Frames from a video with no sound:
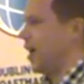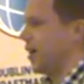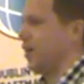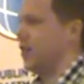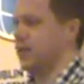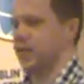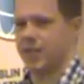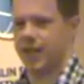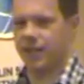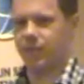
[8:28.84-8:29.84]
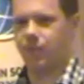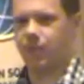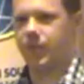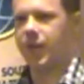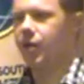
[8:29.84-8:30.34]
on a local scale?
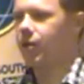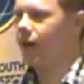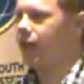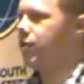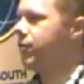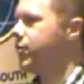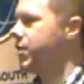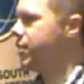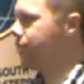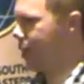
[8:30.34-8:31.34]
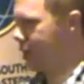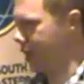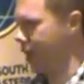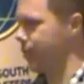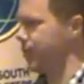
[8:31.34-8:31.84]
I thought first of my
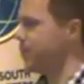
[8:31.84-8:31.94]
job.